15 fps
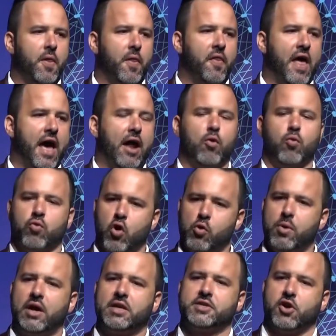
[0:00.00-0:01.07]
that
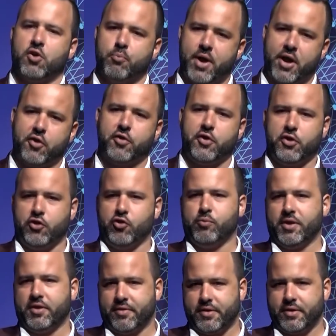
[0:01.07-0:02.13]
robots are better than
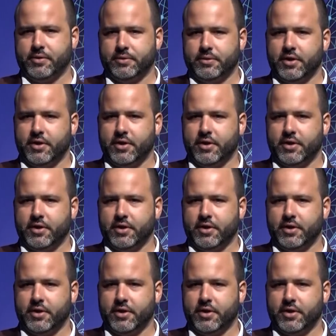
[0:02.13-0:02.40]
humans.